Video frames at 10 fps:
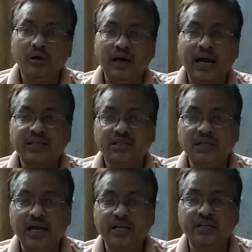
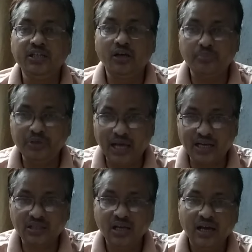axial d
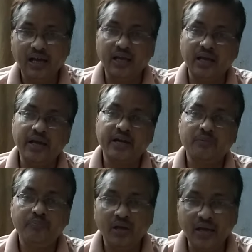orbitals
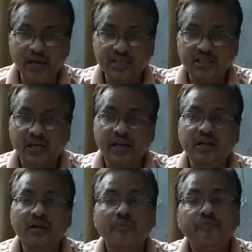and s
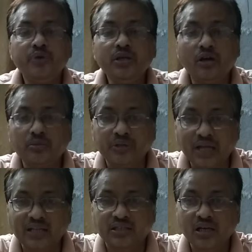and p
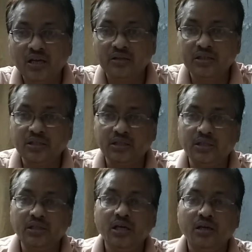orbitals. This is
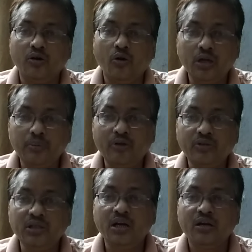the all
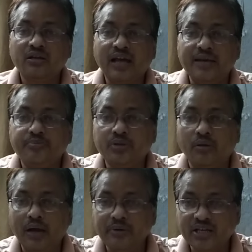about the types
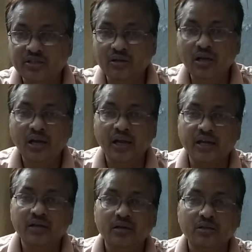of hybridization
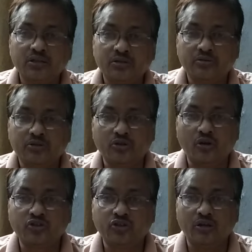and
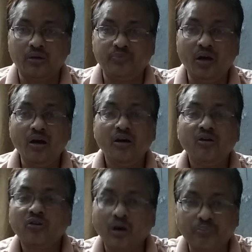structure of the
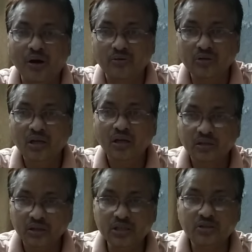compound.
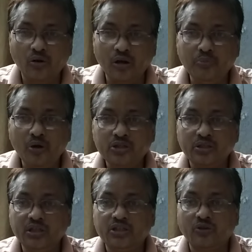This
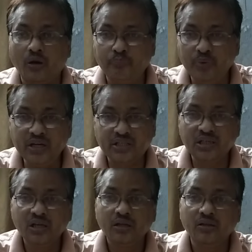
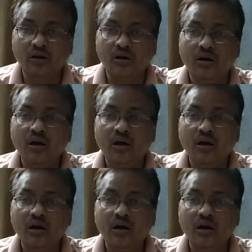completes the